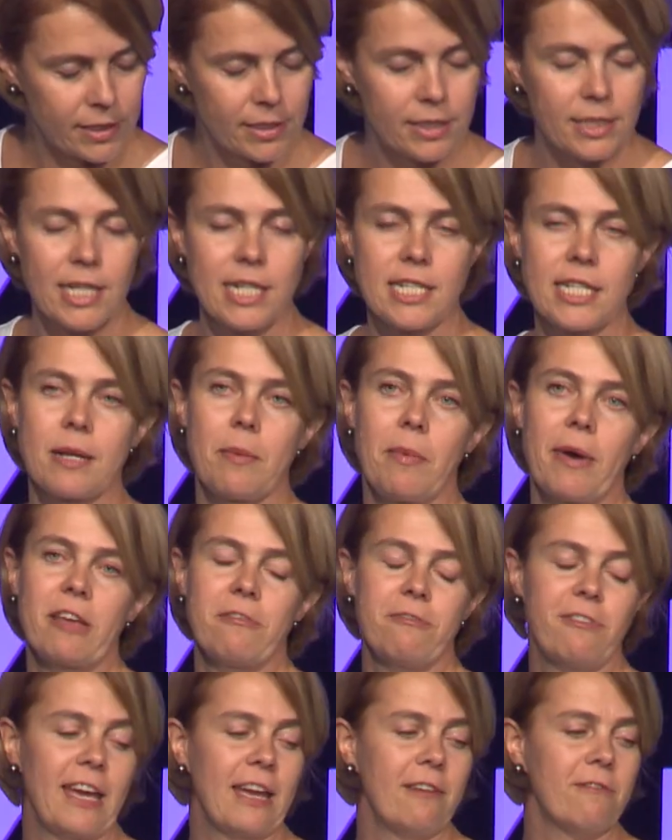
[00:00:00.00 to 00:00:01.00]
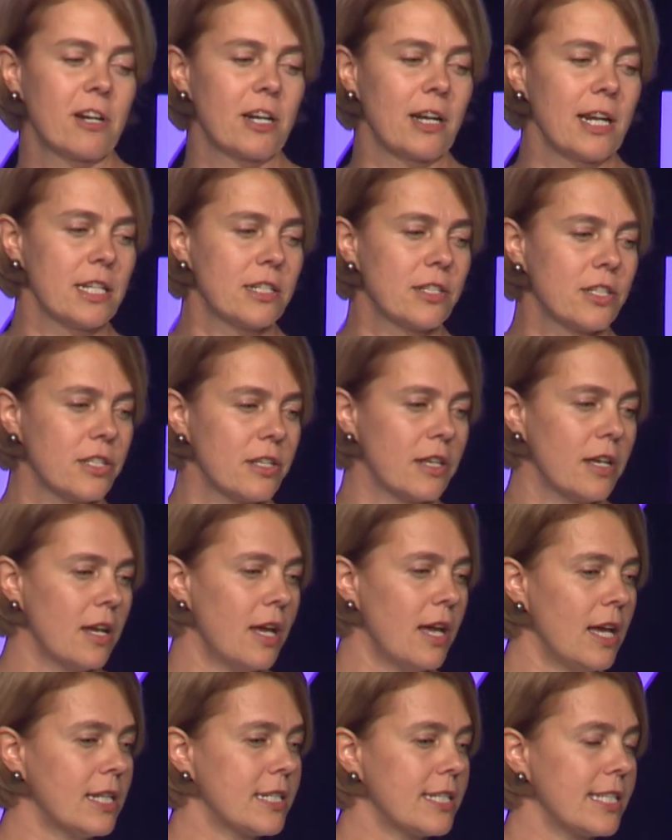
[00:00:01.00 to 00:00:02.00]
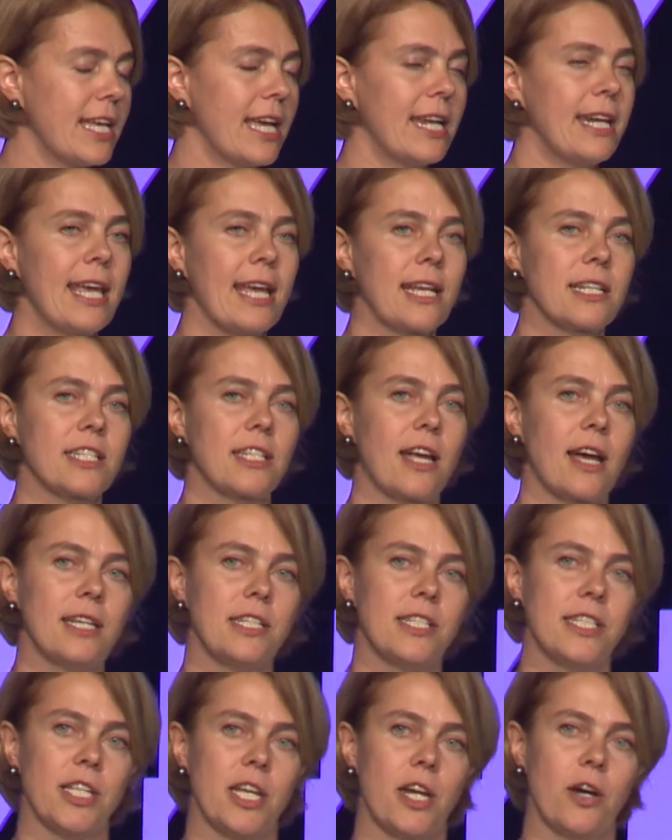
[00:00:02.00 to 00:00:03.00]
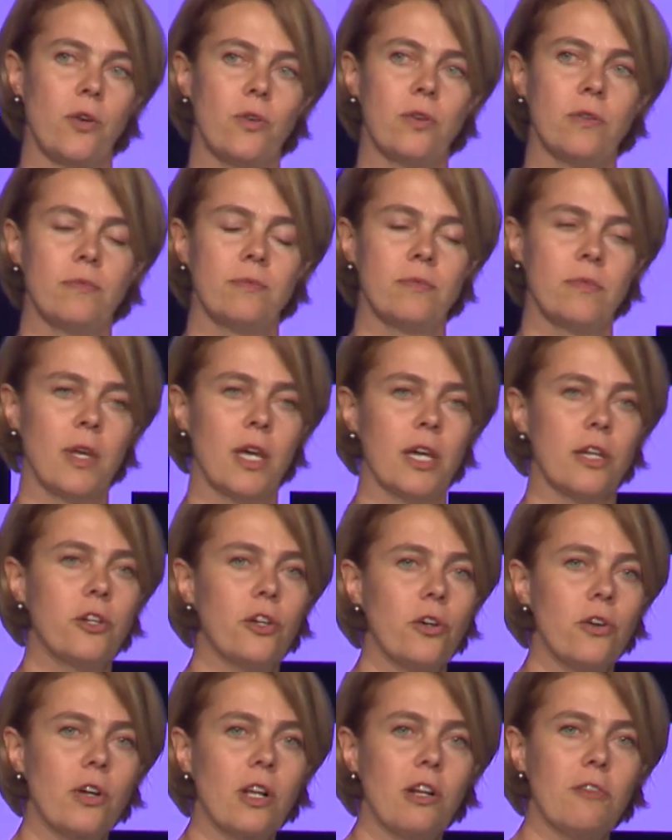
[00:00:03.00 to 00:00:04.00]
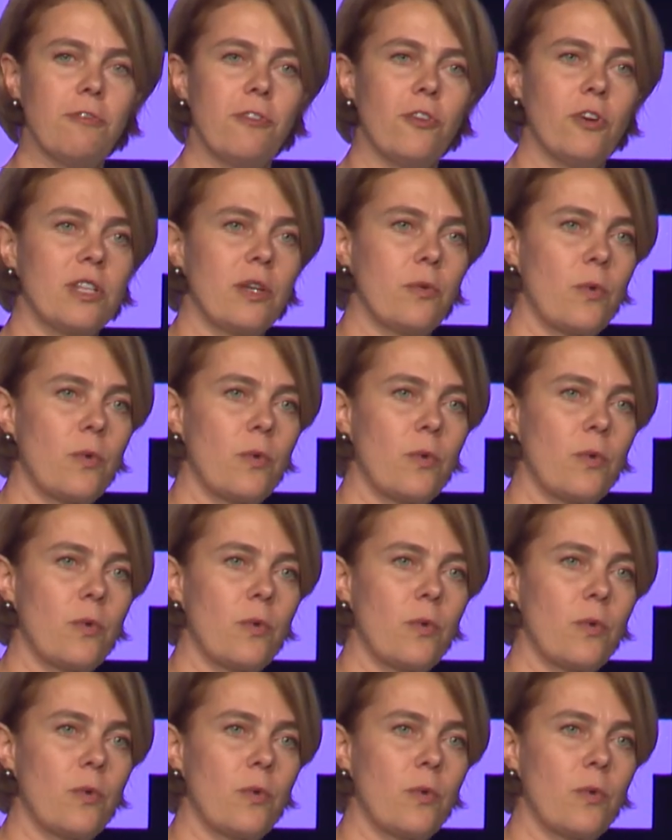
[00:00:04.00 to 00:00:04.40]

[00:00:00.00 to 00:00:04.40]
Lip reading: These are my favorites. 10x ICO, Google for the